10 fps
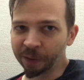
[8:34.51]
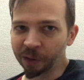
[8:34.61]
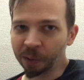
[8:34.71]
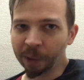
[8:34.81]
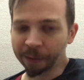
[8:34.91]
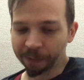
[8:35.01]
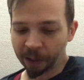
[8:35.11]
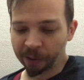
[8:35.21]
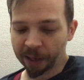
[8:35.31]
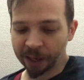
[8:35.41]
you want to
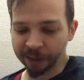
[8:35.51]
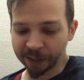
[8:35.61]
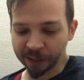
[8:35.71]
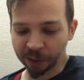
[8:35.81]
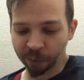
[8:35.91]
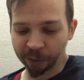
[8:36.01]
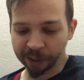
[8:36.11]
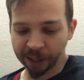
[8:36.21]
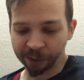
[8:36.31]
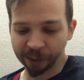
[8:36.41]
figure out how this is going to
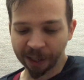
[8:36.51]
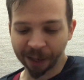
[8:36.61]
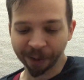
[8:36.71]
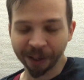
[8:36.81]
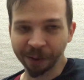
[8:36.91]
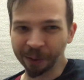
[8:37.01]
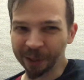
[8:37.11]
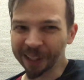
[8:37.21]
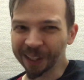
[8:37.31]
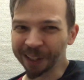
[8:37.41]
work. How can you do
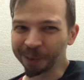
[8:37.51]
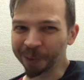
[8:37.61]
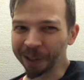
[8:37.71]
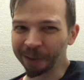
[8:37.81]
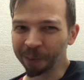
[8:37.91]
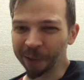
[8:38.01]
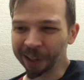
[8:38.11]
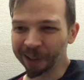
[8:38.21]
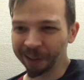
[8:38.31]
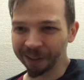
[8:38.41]
these things with
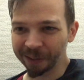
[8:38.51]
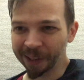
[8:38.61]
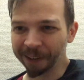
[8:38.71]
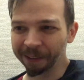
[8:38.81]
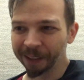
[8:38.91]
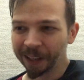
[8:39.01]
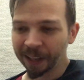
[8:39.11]
the cards you have?